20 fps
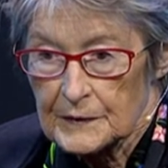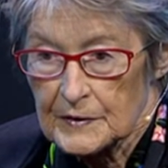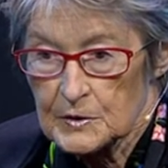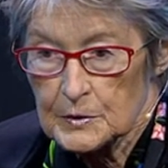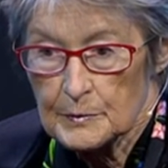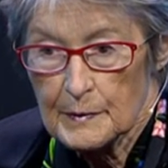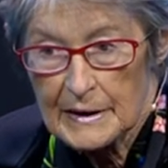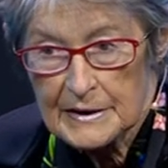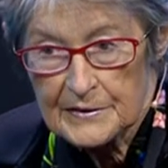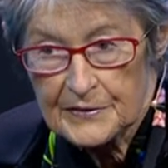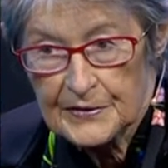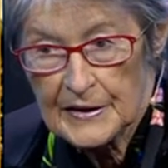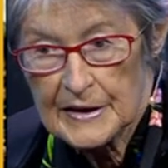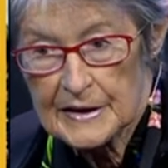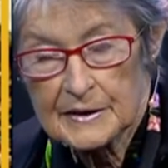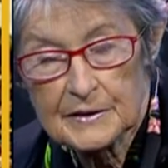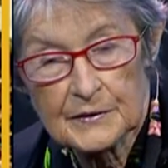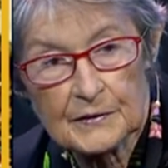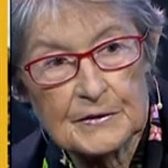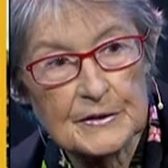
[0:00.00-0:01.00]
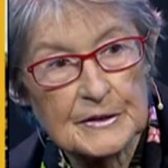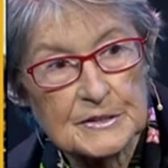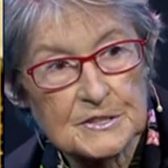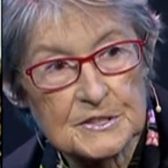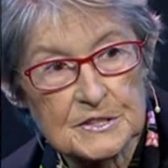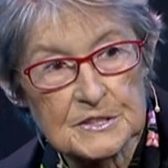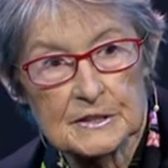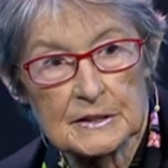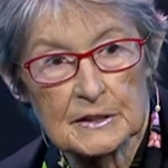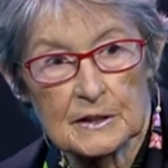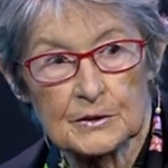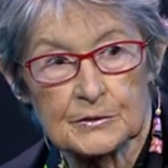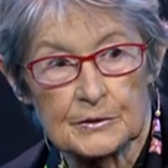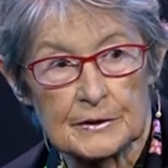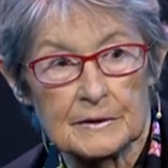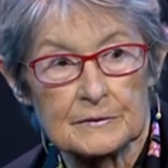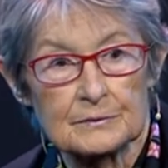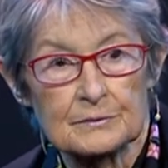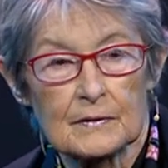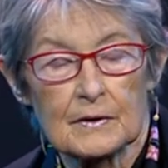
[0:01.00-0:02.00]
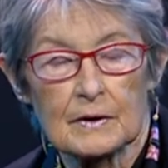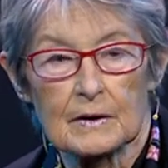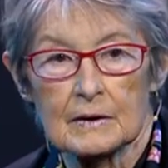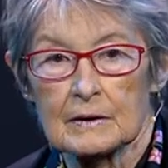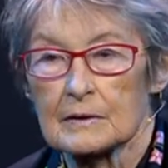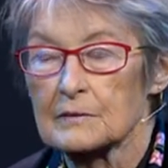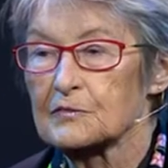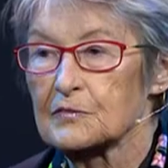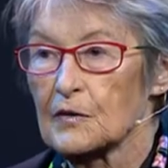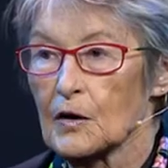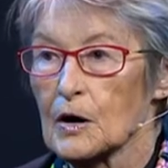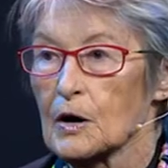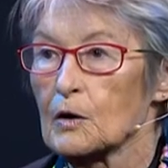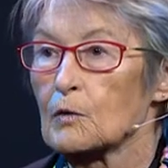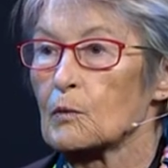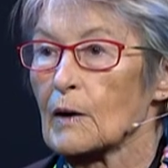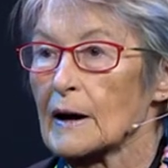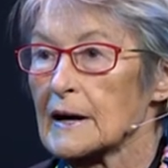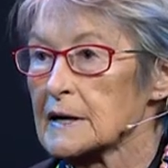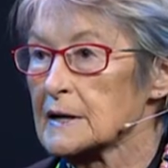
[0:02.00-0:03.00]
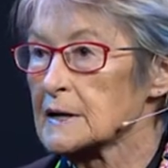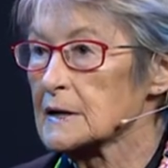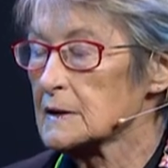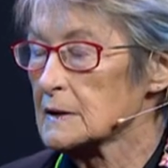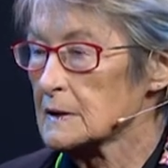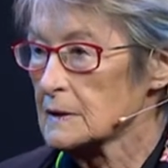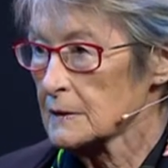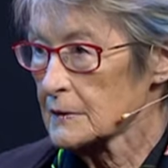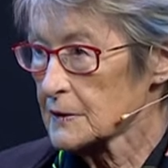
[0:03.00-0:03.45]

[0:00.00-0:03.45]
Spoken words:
You may think these children are far away.